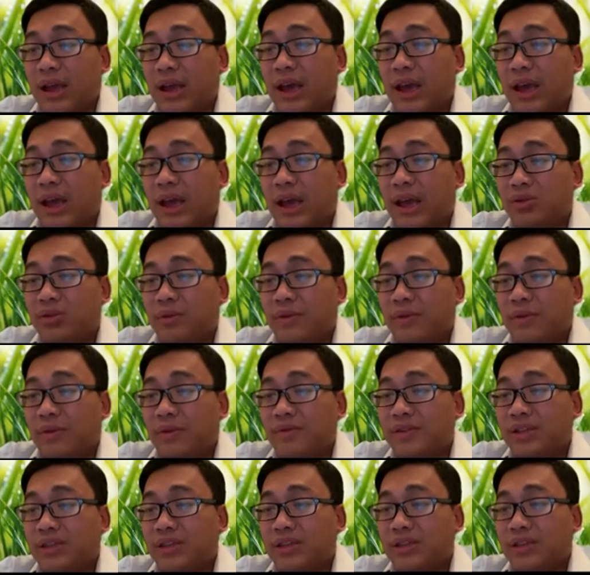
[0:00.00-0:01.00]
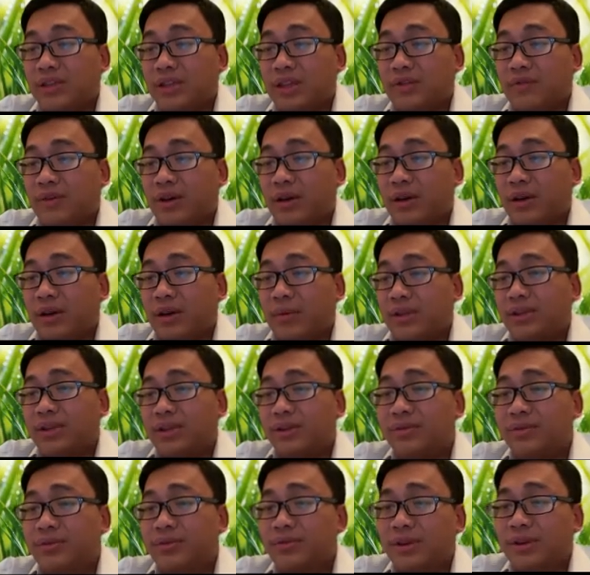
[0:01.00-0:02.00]
a to the power 16 divided by
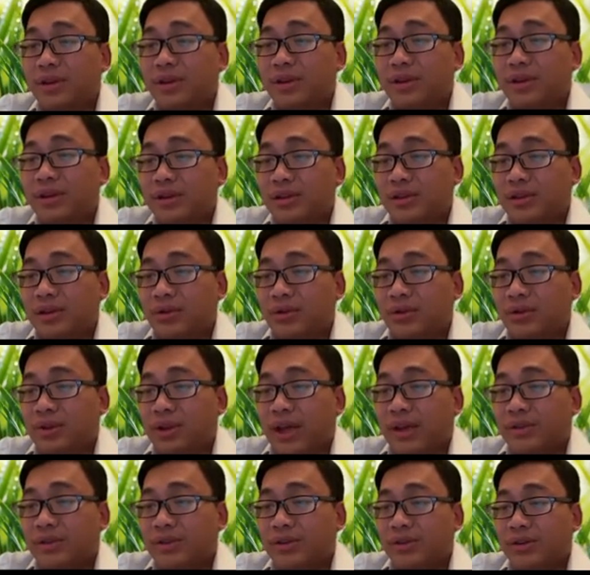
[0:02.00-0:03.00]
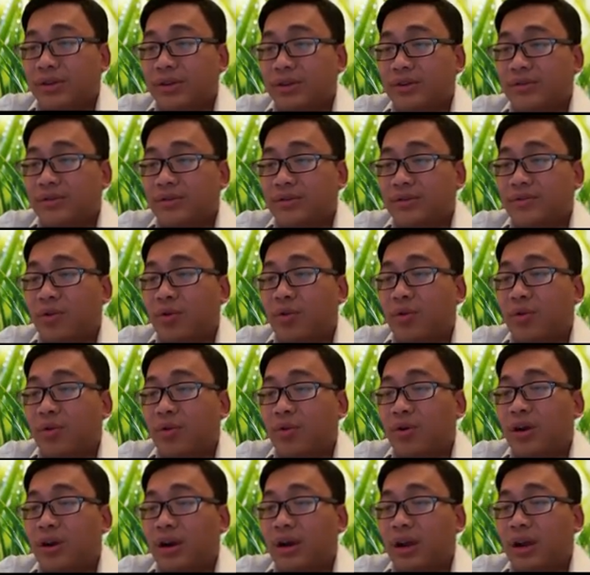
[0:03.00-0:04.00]
2. So the answer is
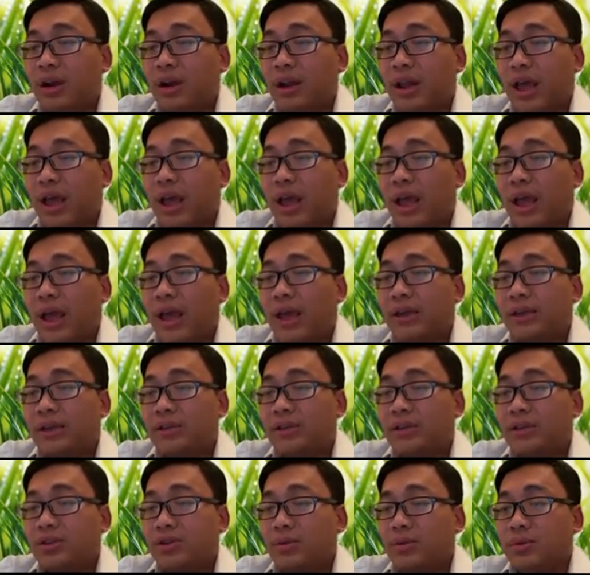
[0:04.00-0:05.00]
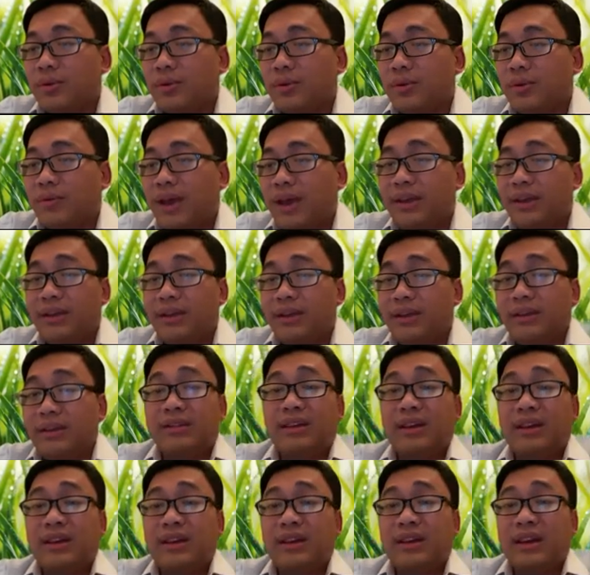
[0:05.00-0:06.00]
4a to the power 8.
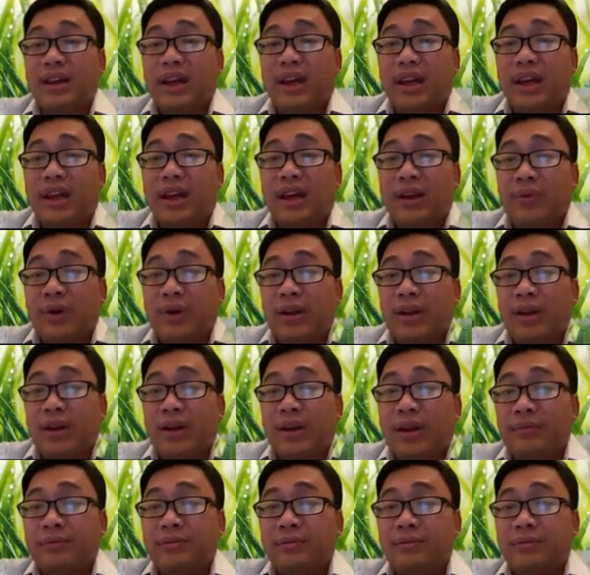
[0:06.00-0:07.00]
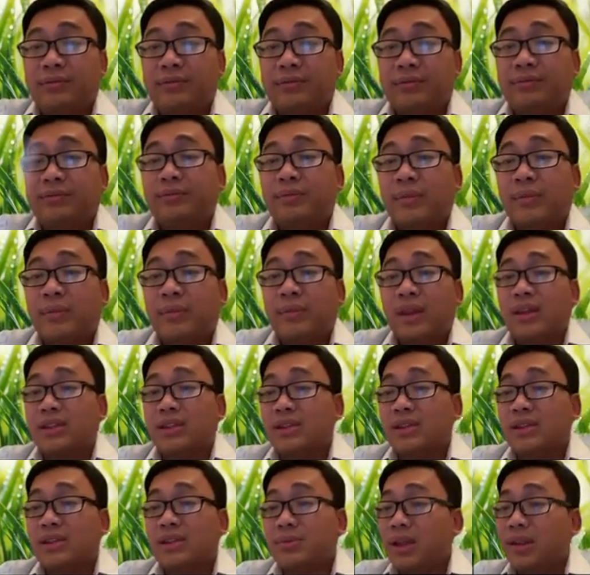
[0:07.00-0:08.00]
And right there.
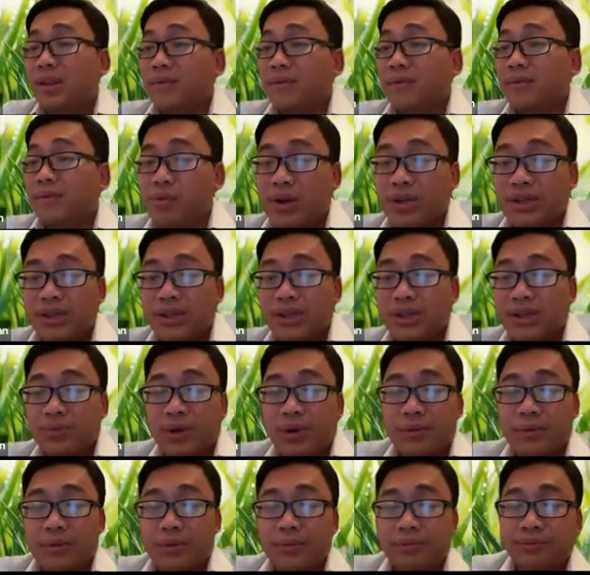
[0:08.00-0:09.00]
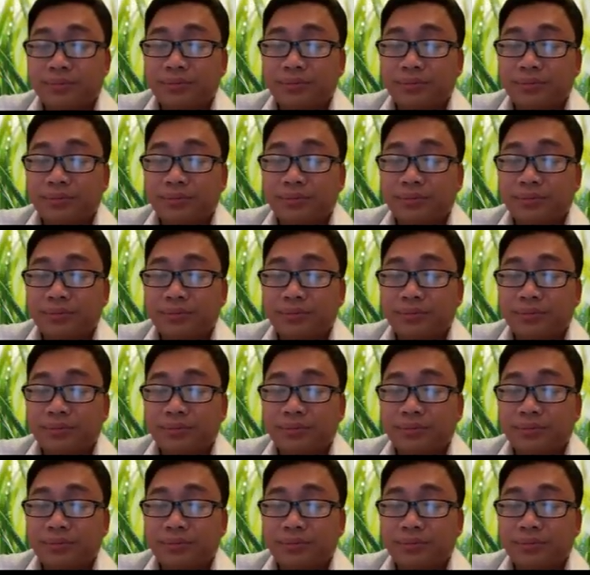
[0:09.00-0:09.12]
It's a medium question as well.